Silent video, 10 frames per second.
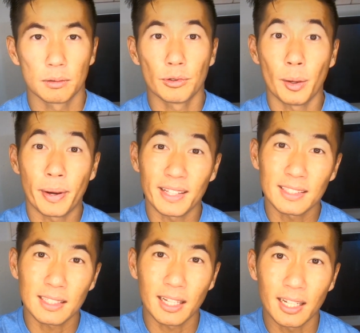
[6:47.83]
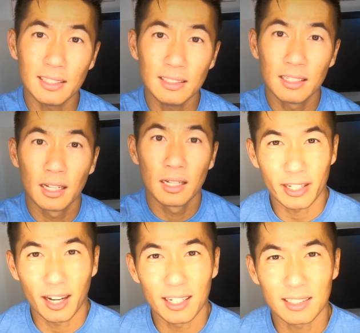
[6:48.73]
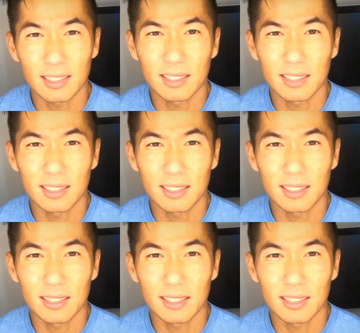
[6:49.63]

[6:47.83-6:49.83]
Will I buy this again? Guys,